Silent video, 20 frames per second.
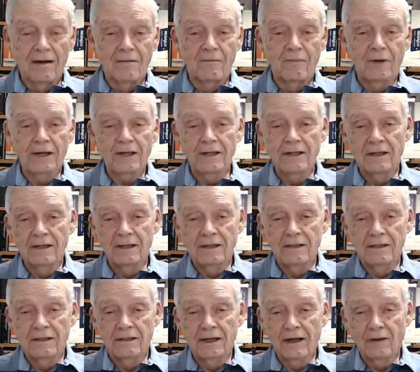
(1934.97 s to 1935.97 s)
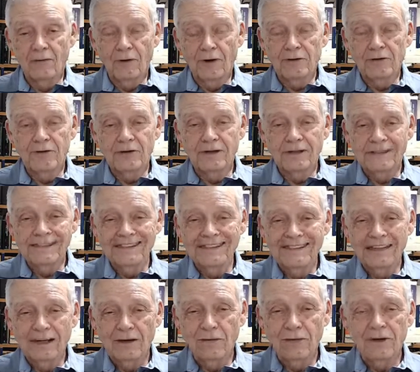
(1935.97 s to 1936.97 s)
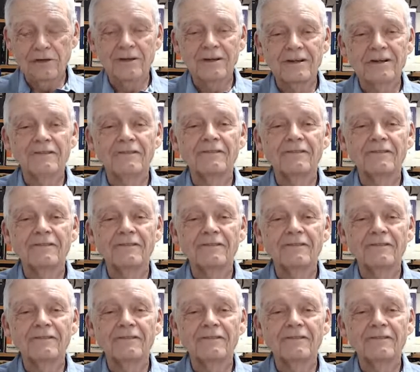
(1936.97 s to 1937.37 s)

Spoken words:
But I want you to